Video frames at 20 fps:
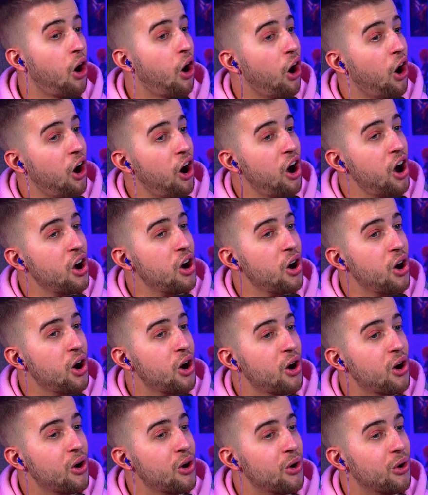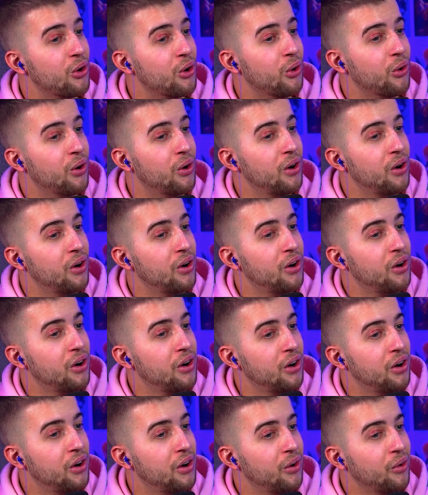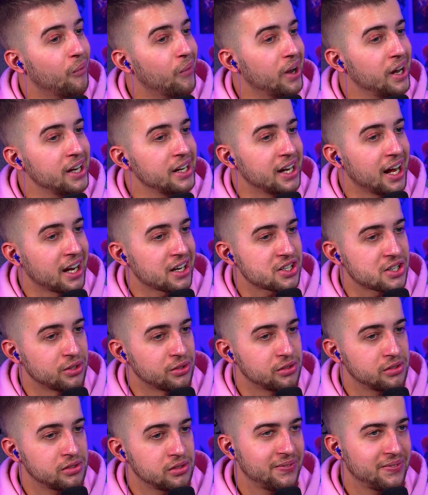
Oh! Wait, actual.